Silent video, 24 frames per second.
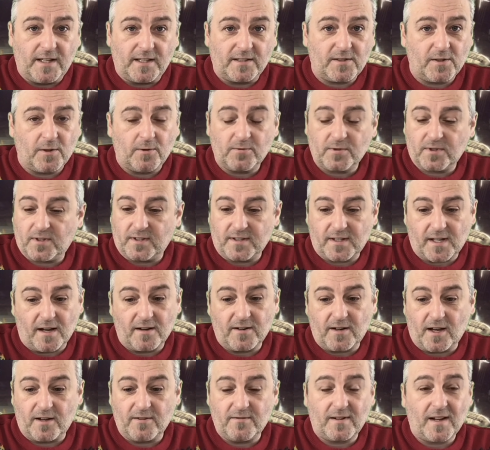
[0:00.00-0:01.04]
all, so don't
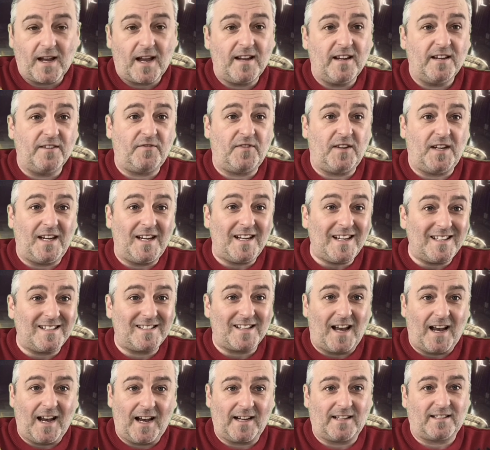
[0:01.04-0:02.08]
know if it is
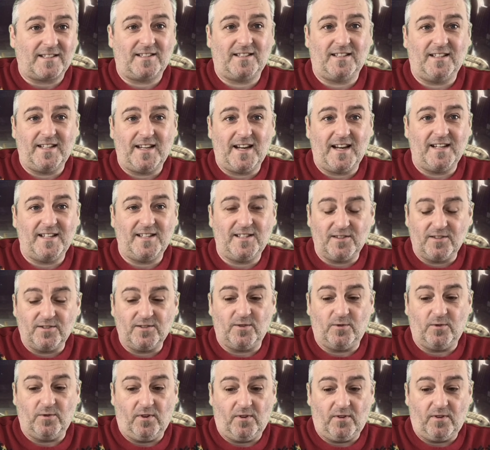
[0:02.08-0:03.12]
actually any good or
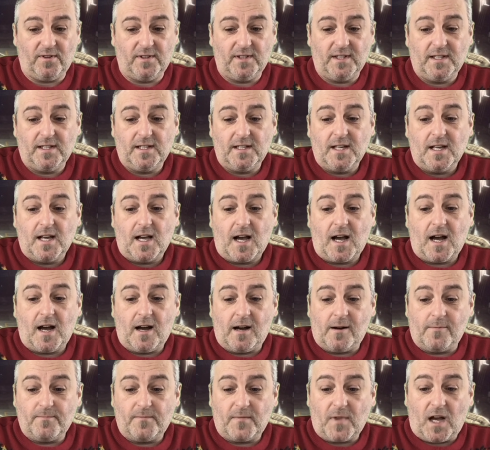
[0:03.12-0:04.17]
not.
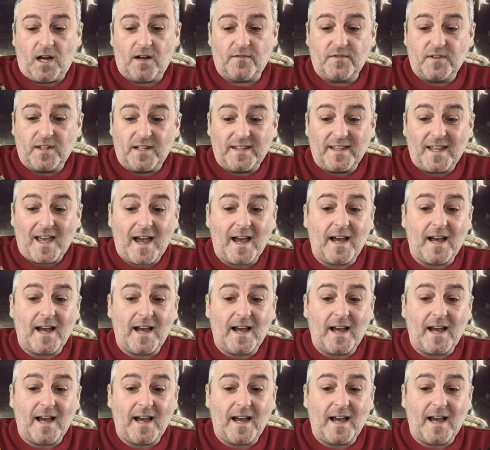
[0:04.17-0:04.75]
Other than that,